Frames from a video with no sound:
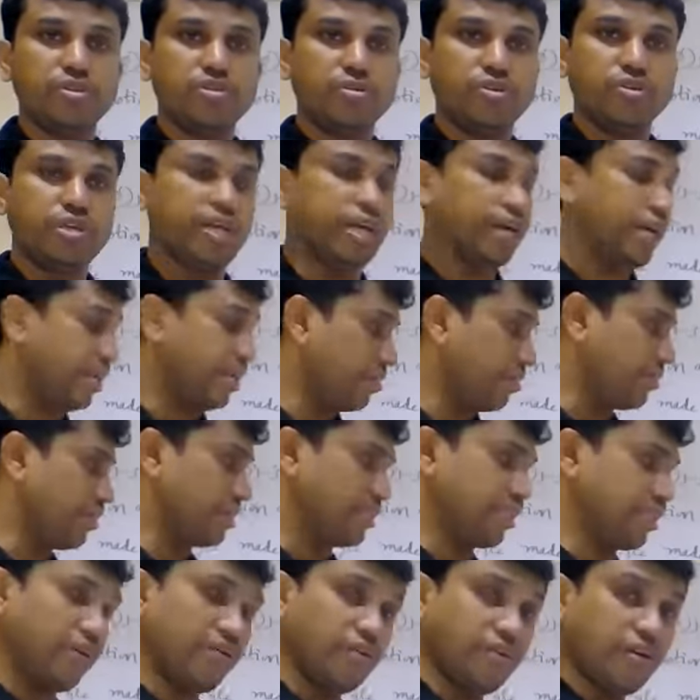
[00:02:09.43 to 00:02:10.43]
Okay,
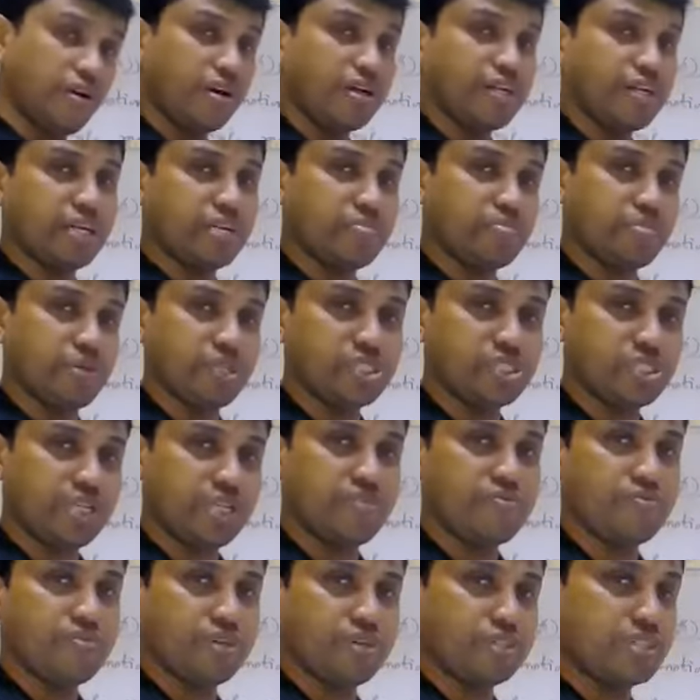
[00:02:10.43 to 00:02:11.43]
anyways, I will not take much
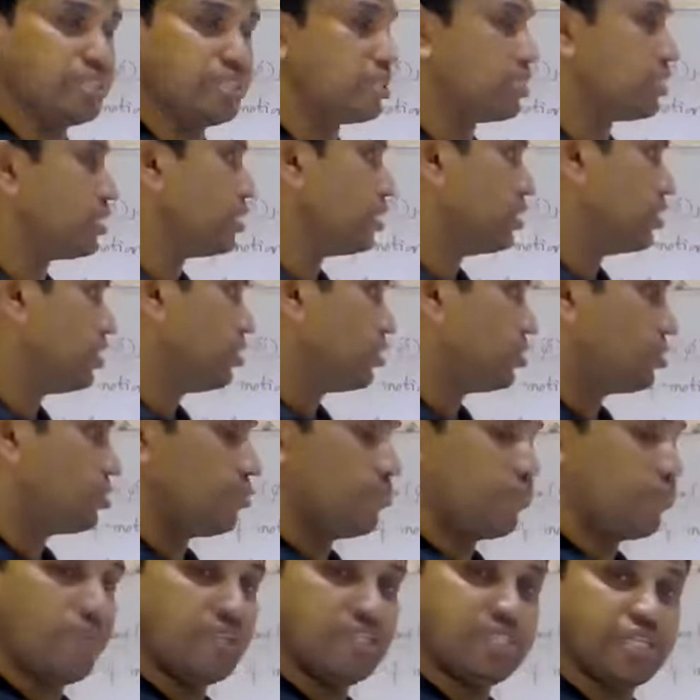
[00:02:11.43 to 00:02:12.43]
time for this.
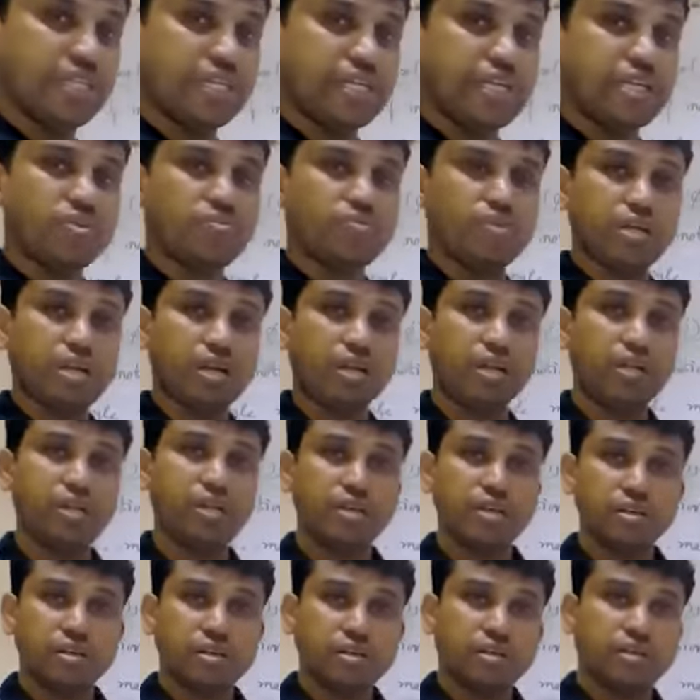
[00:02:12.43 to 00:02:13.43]
So once again, quickly.
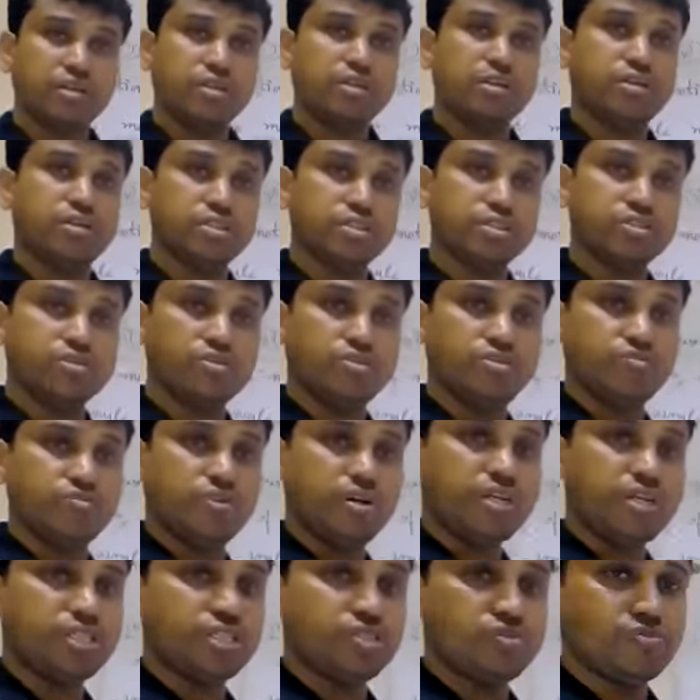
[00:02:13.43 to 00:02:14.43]
So
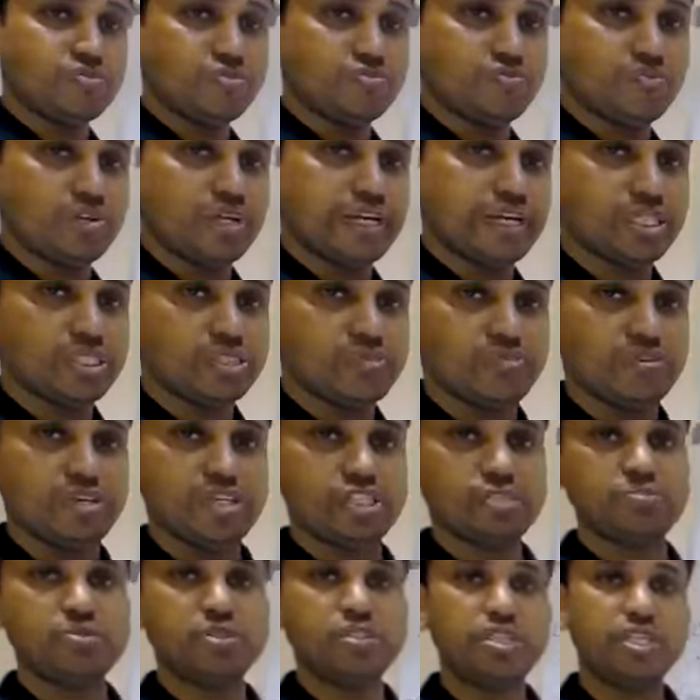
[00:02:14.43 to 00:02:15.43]
what is phase?
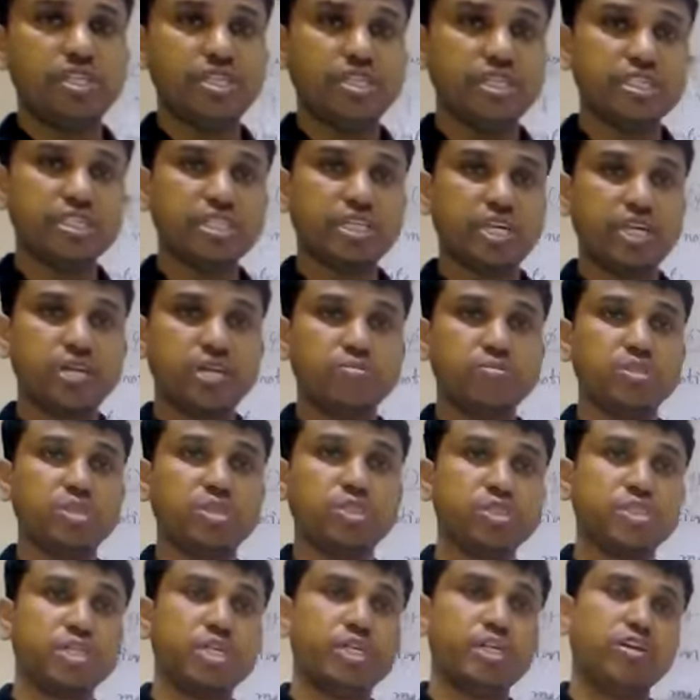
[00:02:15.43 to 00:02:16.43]
Phase means it describes the
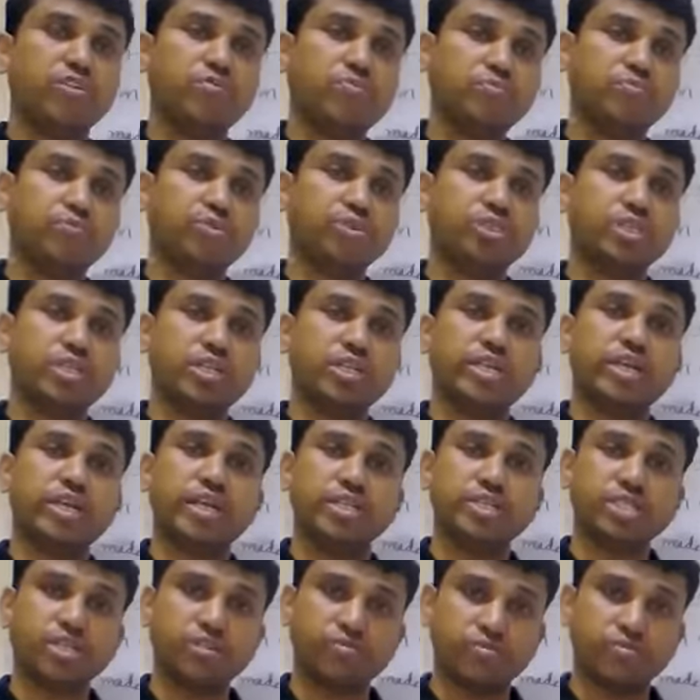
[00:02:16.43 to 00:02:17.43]
state of motion and
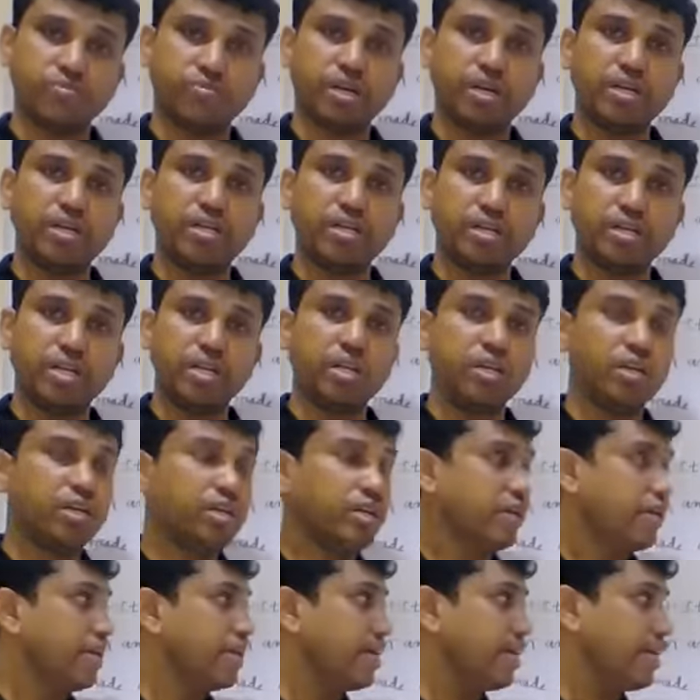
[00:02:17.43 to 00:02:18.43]
direction of a particle
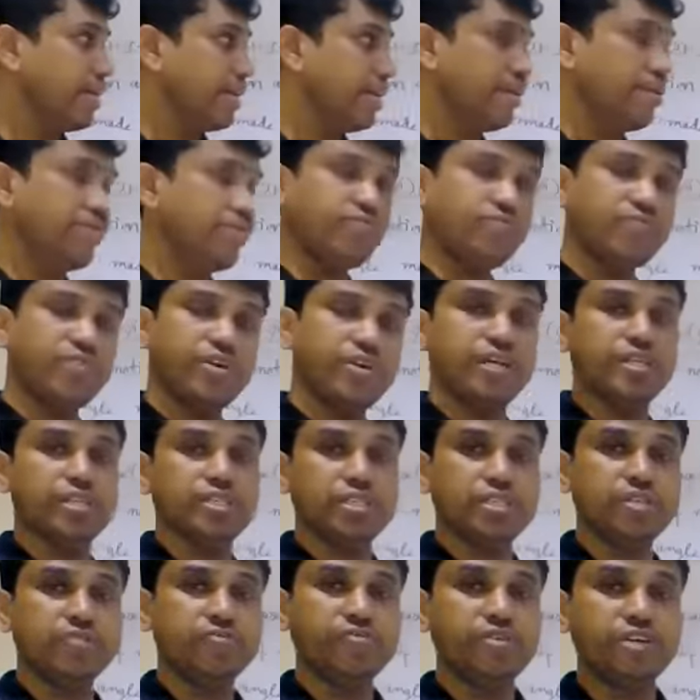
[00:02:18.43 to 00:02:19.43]
in
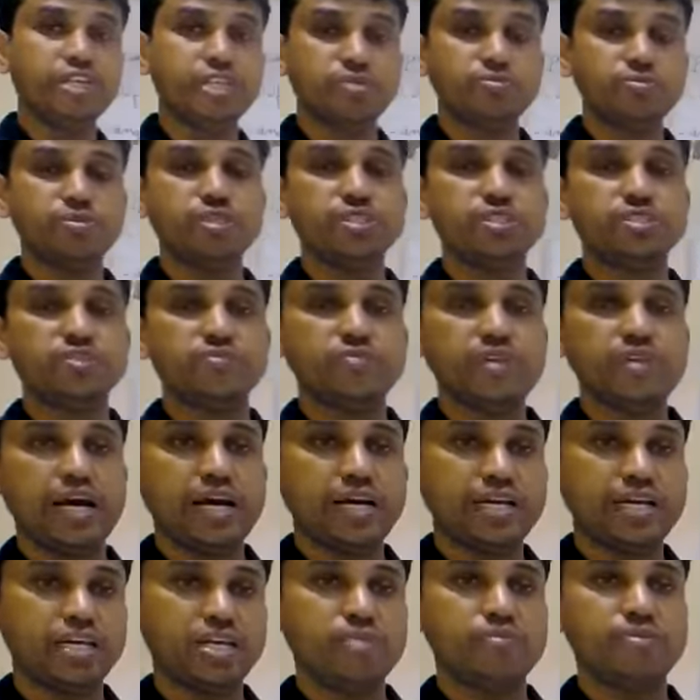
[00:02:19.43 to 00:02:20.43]
phase. In phase means if the
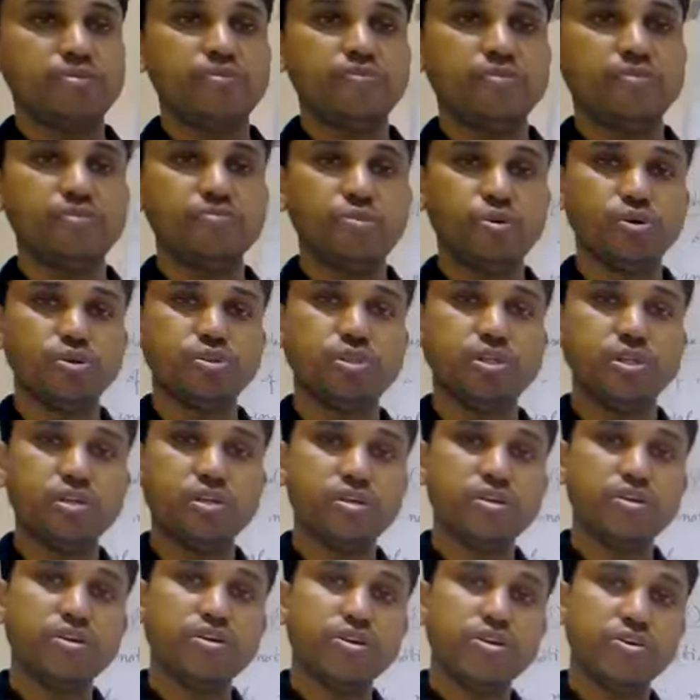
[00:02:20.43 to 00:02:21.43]
angle between both
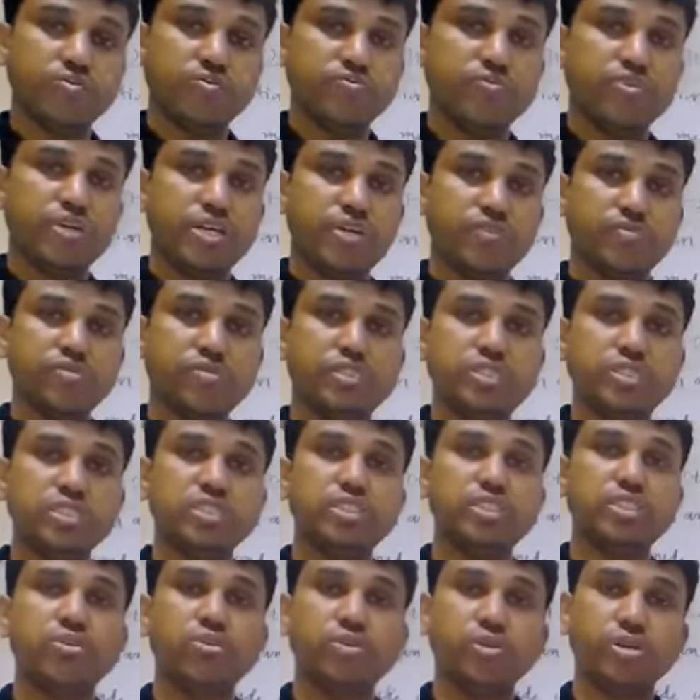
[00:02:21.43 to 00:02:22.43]
the waves is
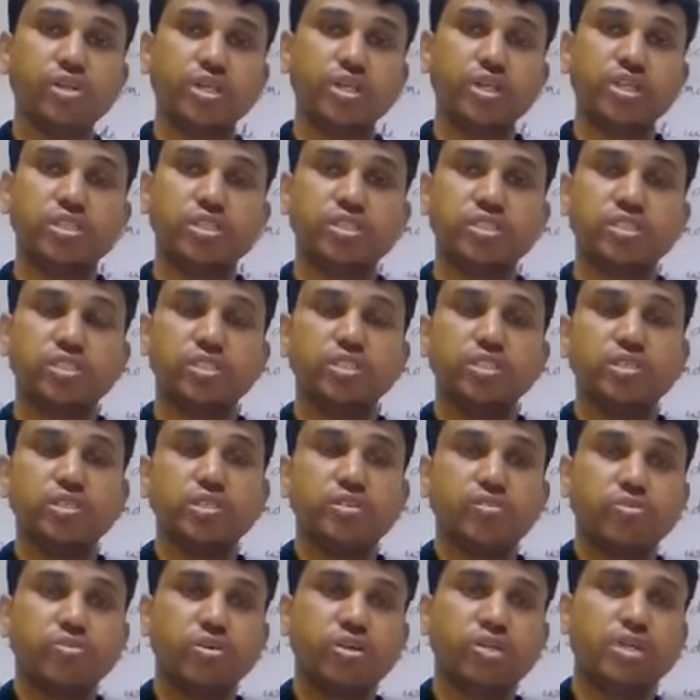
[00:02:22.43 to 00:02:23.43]
0 degrees.
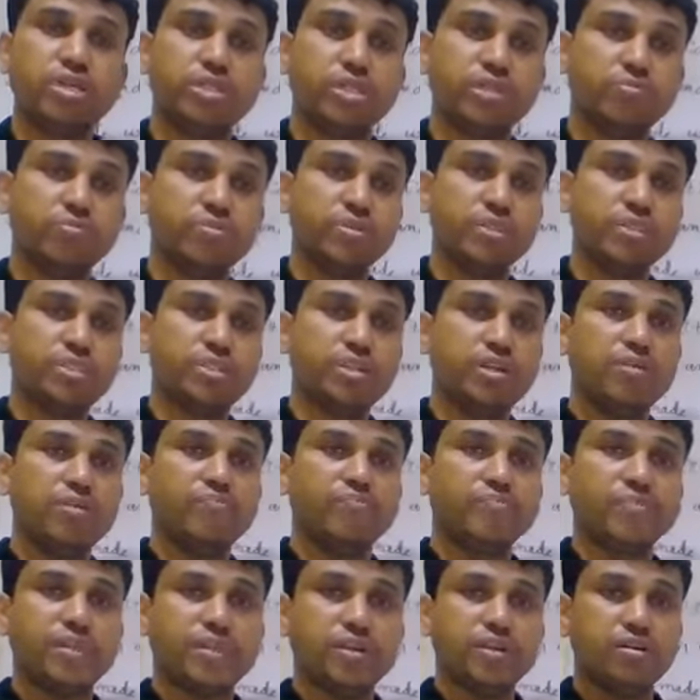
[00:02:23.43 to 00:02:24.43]
Okay, that means
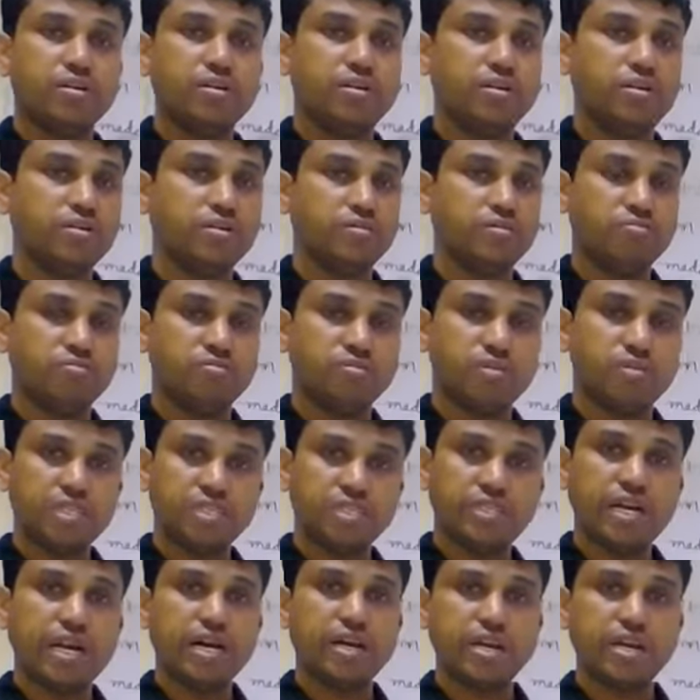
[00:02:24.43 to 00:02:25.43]
if
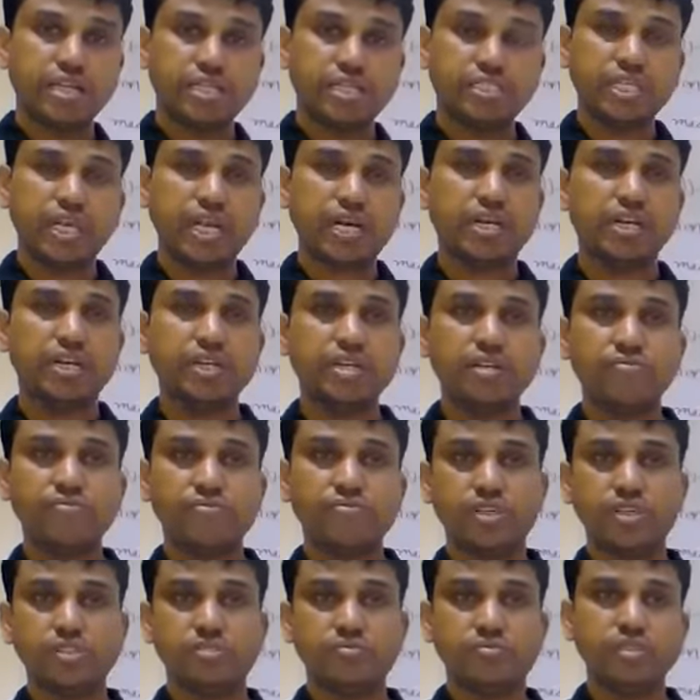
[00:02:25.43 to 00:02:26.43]
they are exactly in
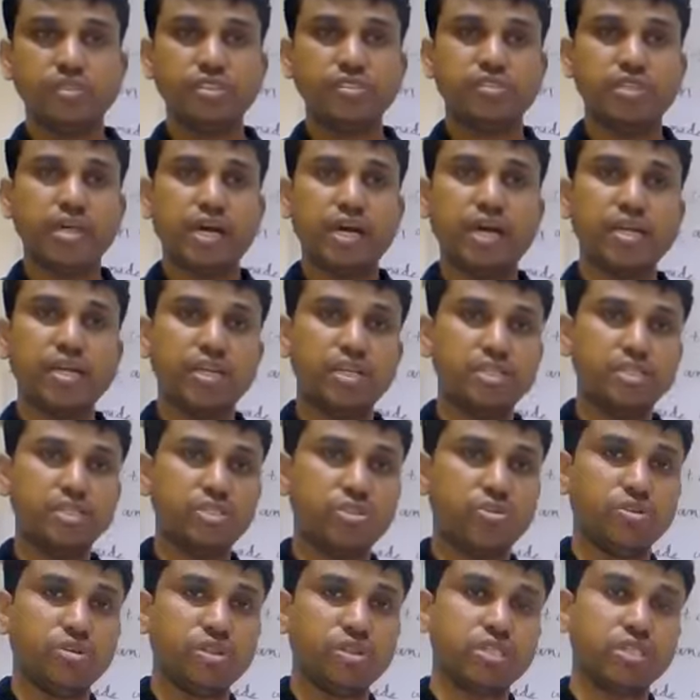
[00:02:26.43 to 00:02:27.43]
phase, means the angle is
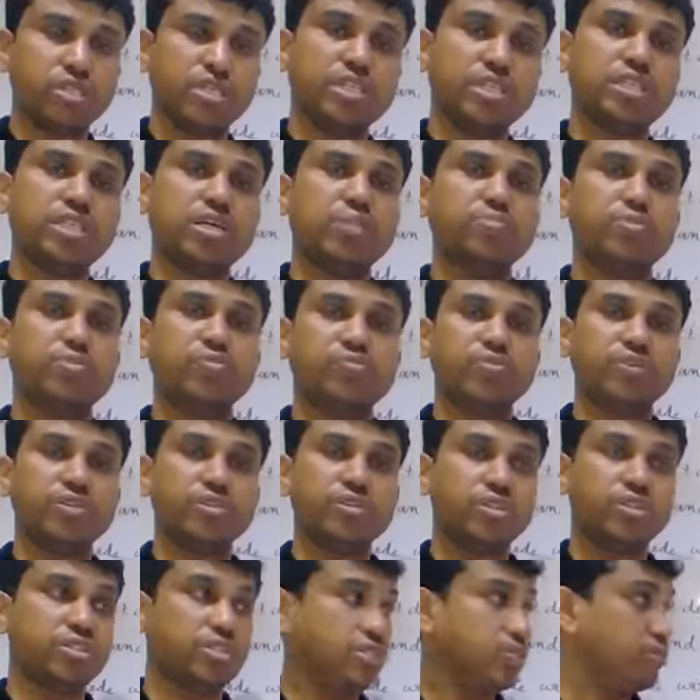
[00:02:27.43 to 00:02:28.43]
0 degrees. Example for
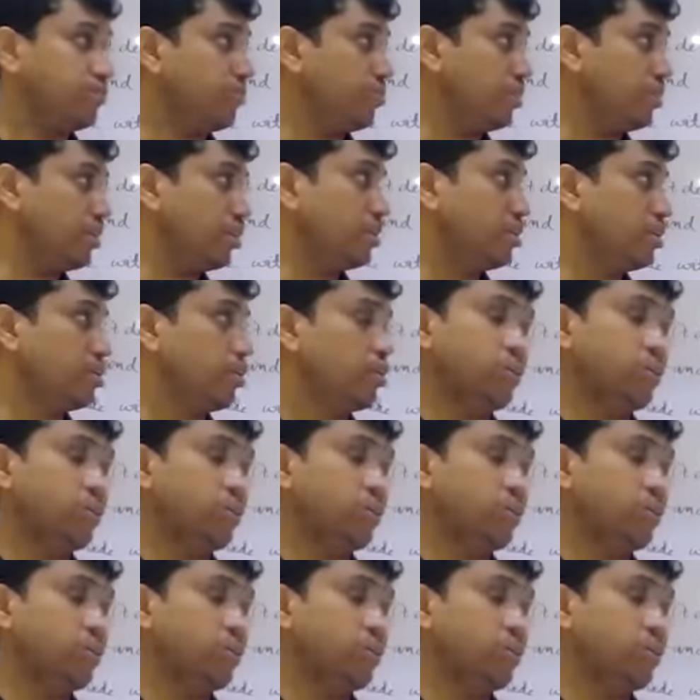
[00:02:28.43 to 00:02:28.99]
this is what?